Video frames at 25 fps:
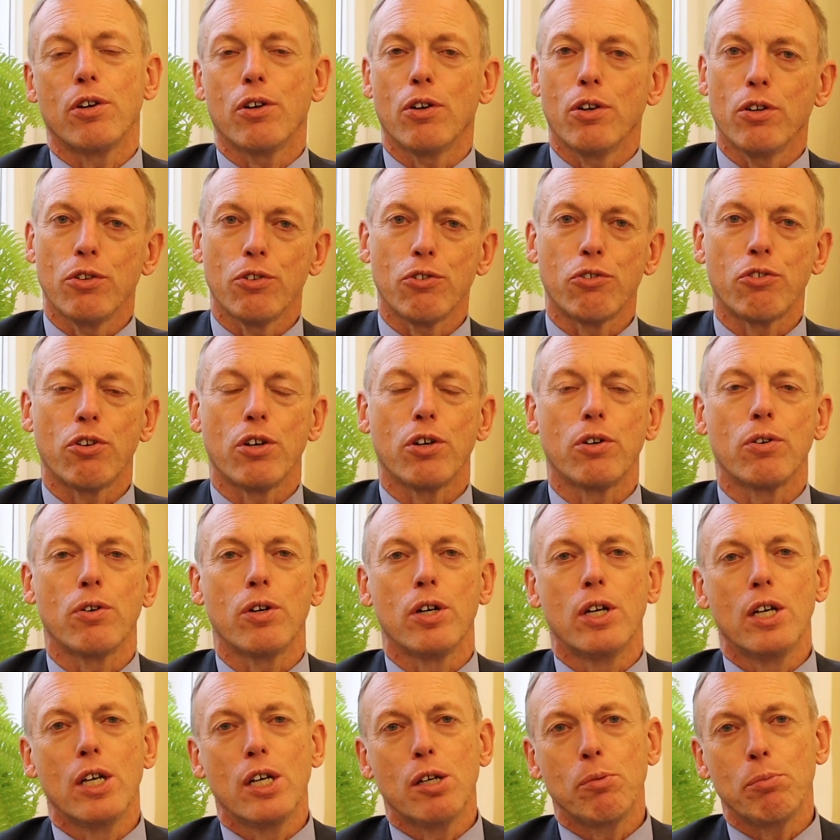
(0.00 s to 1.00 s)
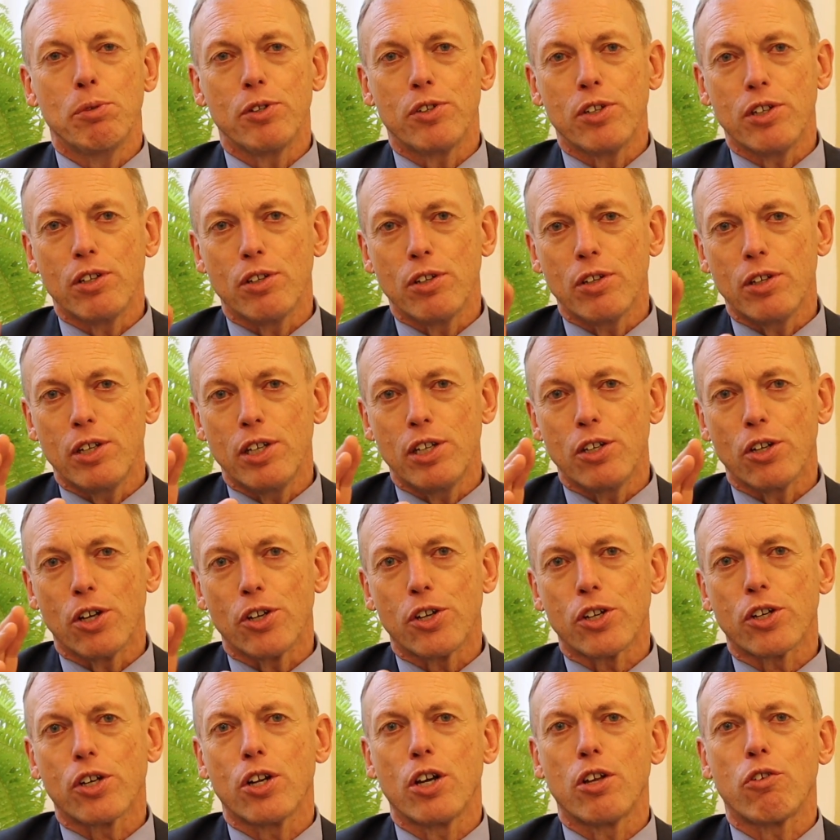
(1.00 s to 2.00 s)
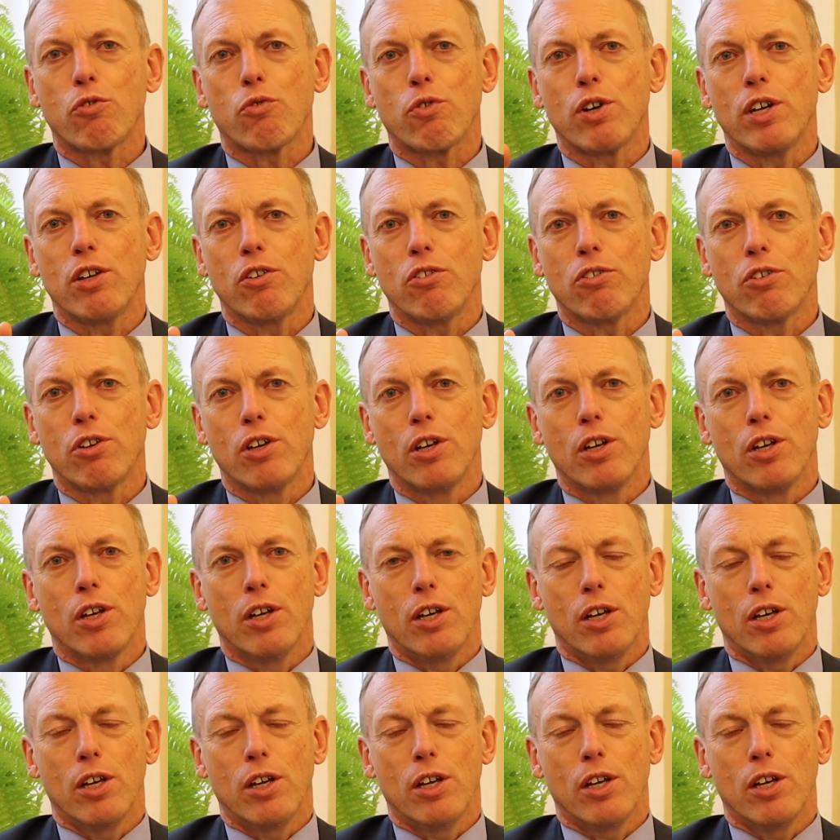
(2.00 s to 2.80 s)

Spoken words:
also, but in other countries